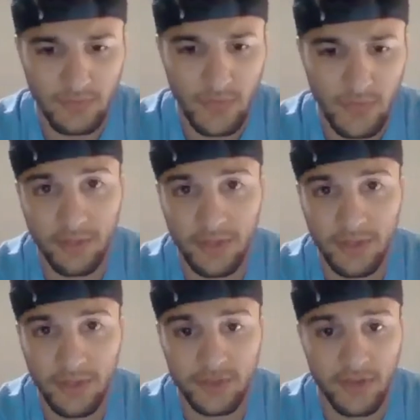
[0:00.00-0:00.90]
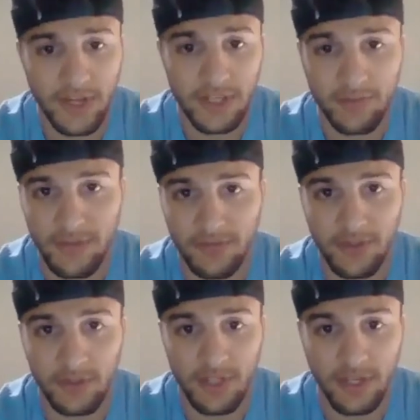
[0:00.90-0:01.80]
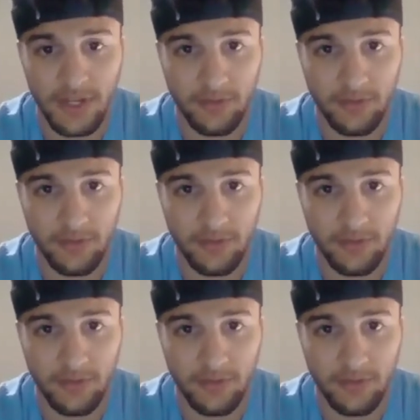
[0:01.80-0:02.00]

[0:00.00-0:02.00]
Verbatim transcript: I'm pretty much ready. I feel good.